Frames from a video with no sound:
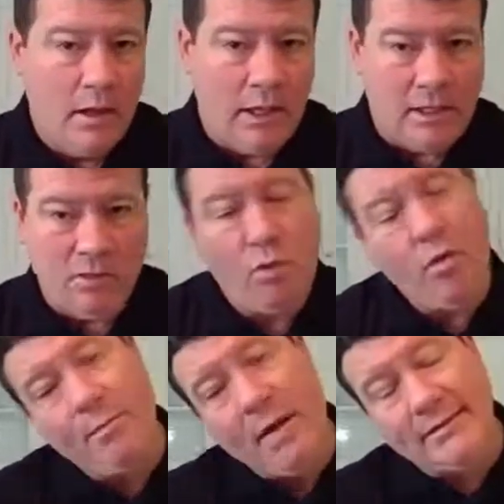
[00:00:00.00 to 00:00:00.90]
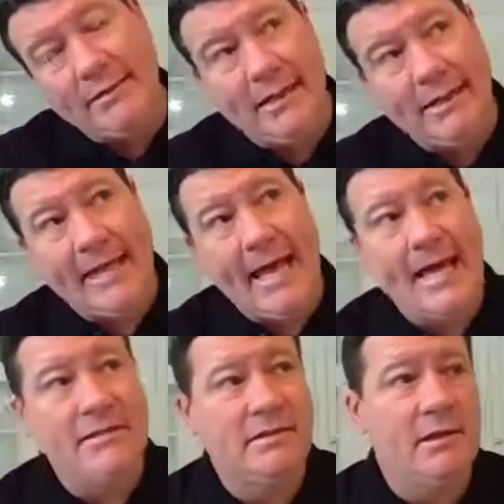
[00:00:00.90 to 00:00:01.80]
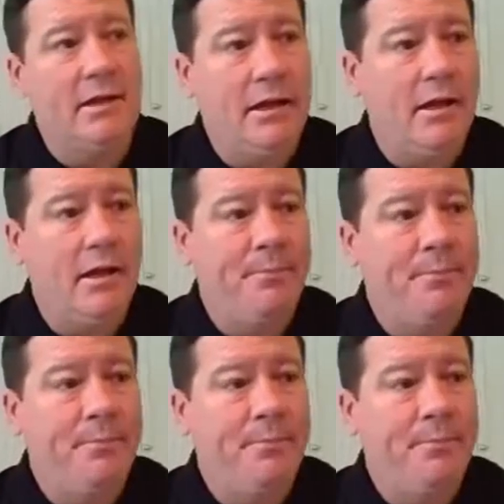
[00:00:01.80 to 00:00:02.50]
And then we went back to get gas and um,